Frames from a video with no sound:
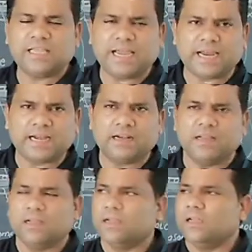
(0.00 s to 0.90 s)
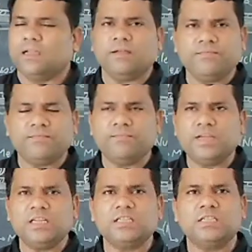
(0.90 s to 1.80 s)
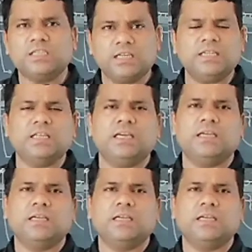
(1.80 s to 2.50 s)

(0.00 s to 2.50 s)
that if we see the